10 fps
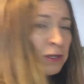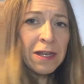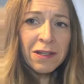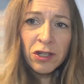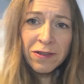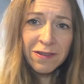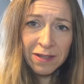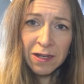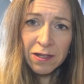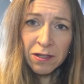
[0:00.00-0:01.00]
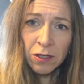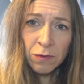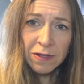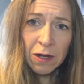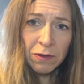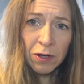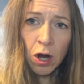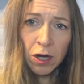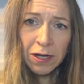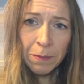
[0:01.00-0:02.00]
let it just sit out and
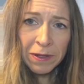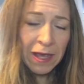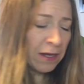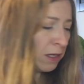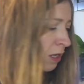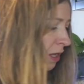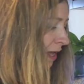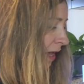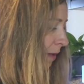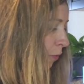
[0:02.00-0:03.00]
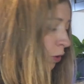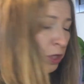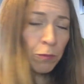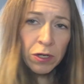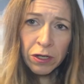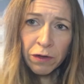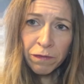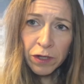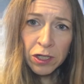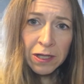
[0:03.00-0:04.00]
harden up again, or you can put it in your
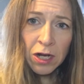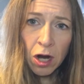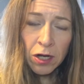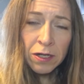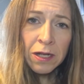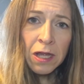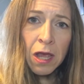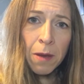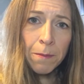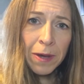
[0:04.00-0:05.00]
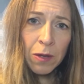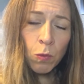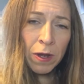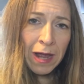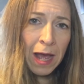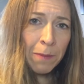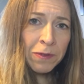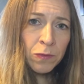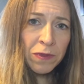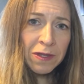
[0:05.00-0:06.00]
fridge and let it harden. But what
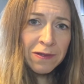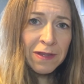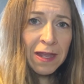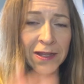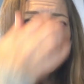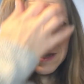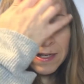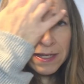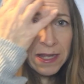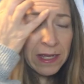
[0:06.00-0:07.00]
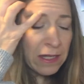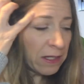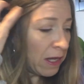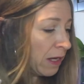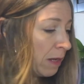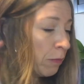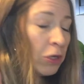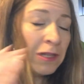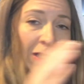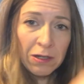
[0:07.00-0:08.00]
happens with this then is I take it and I put
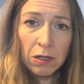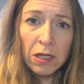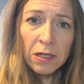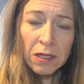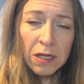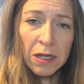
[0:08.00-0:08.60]
a lid on it.